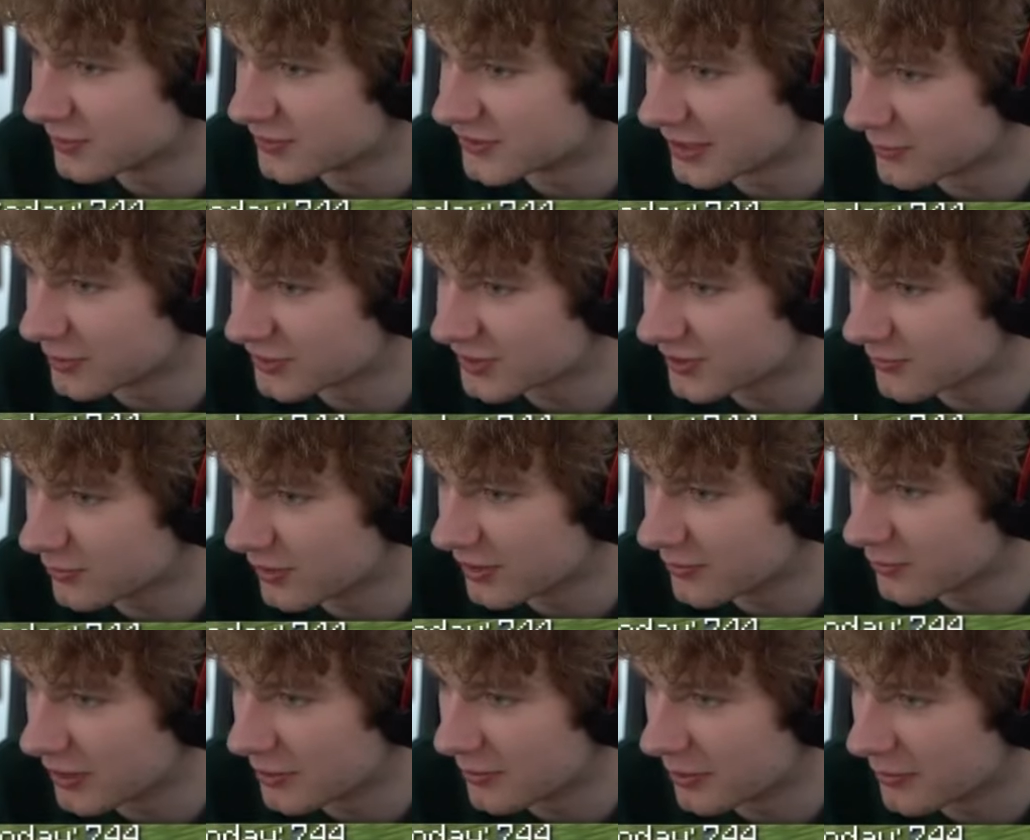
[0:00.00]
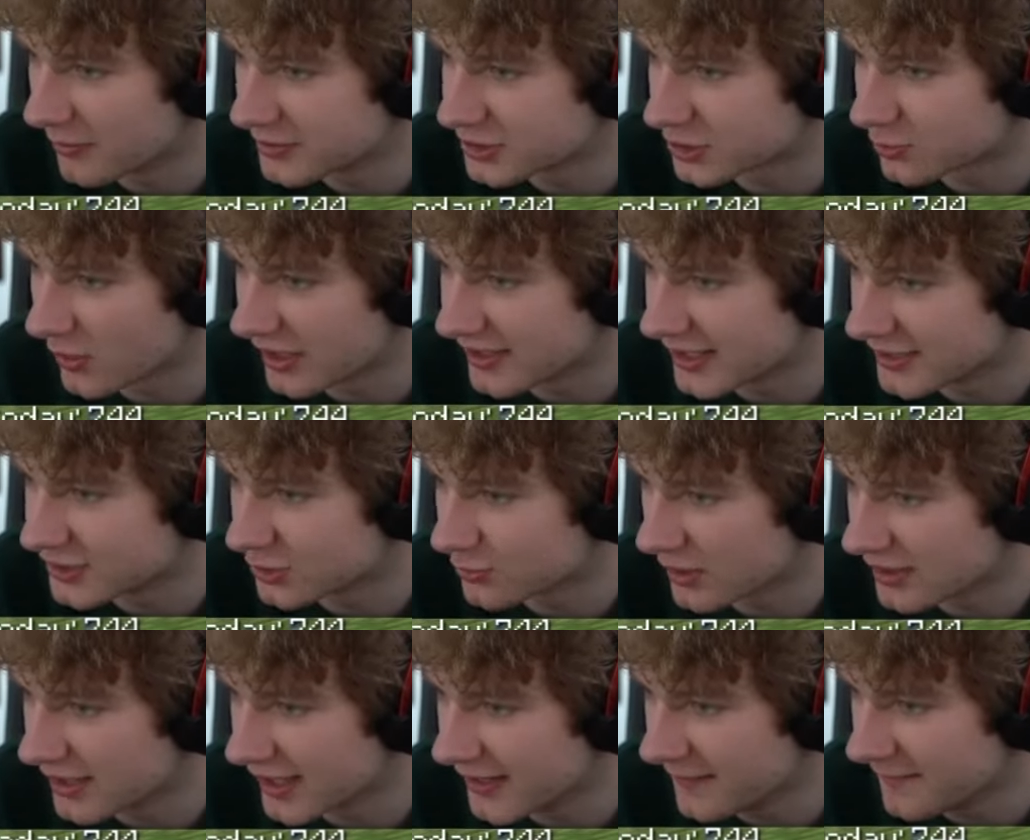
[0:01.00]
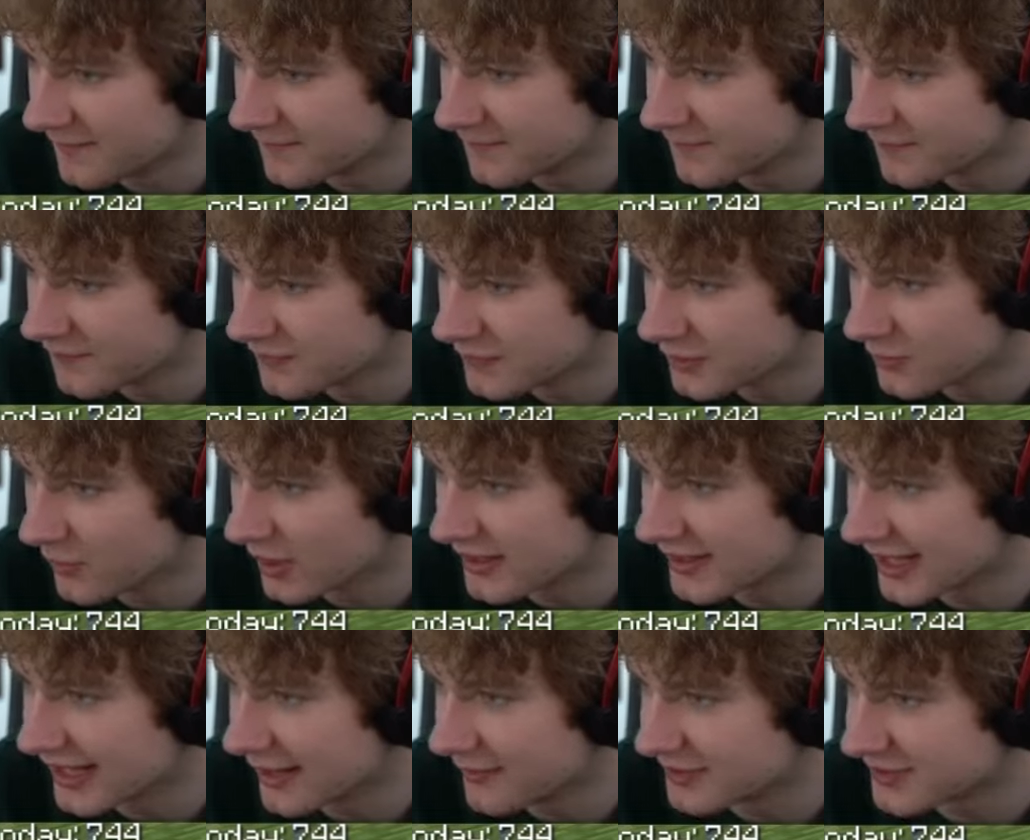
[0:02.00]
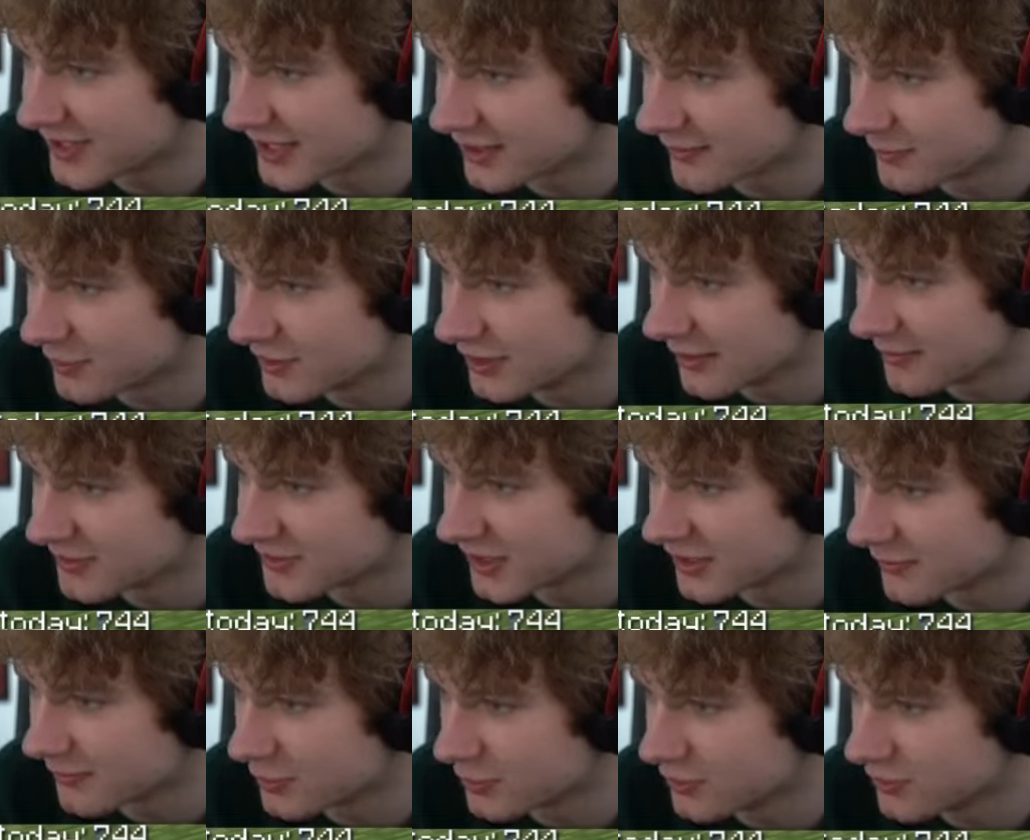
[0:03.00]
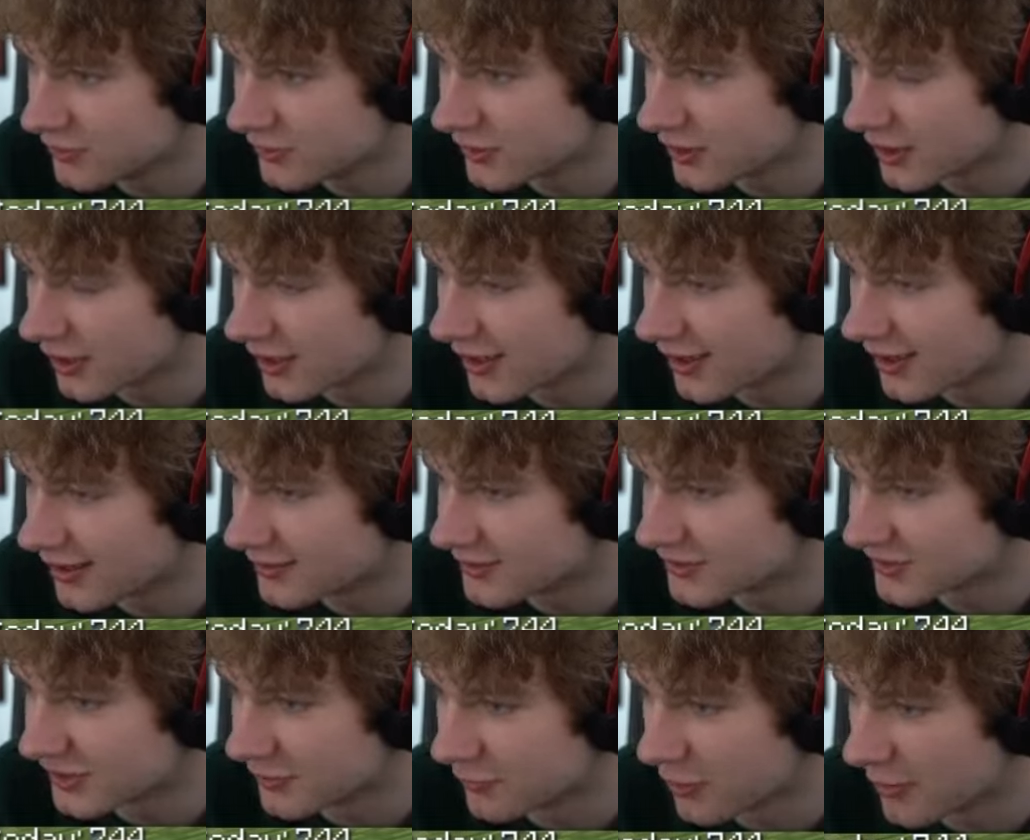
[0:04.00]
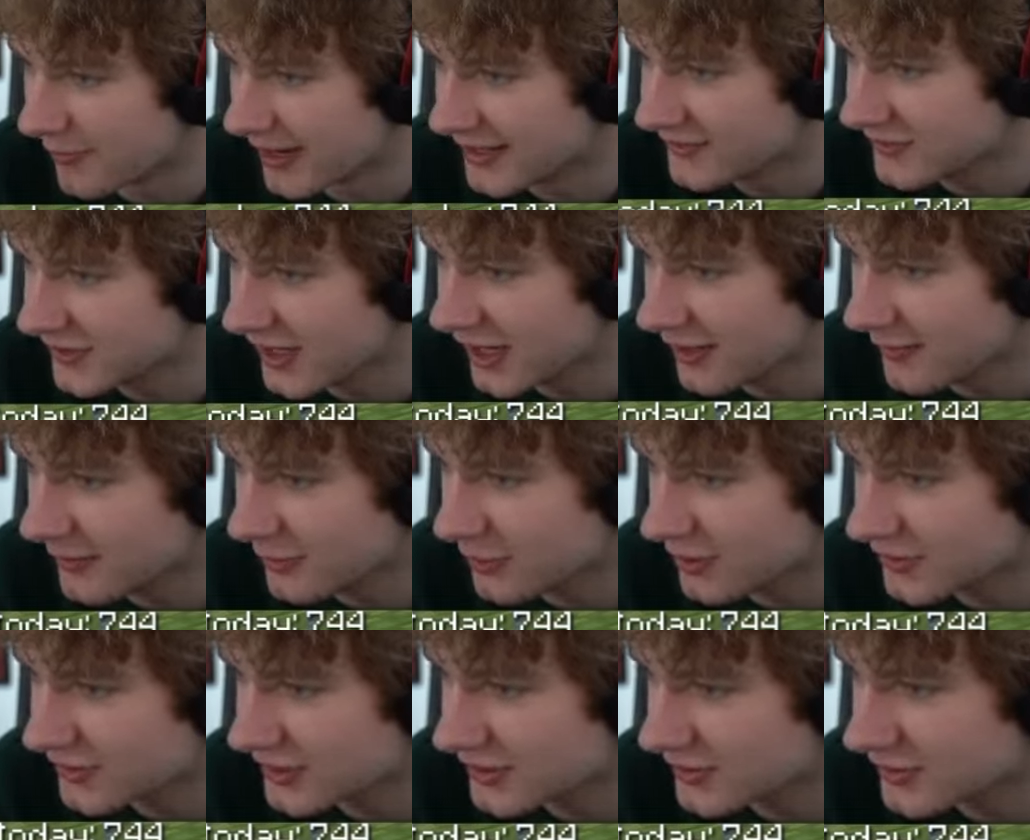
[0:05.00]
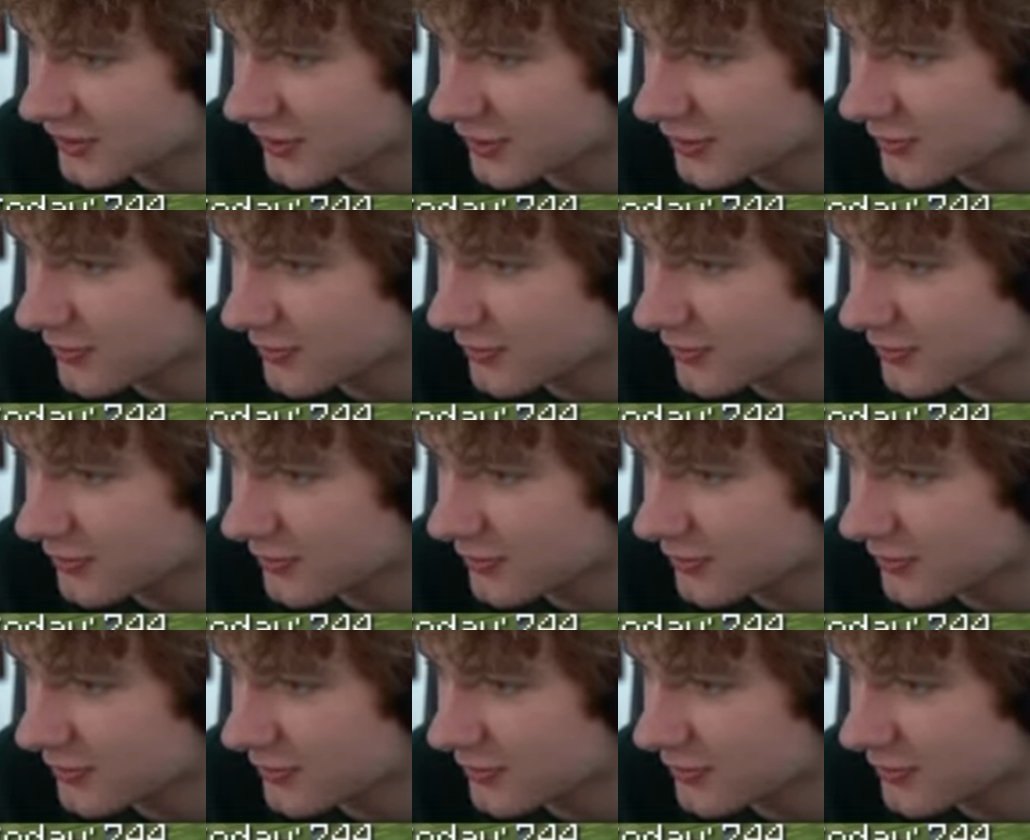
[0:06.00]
Wait, just wait there. Wait there, let me set the mood. This is the romantic Animal Crossing song.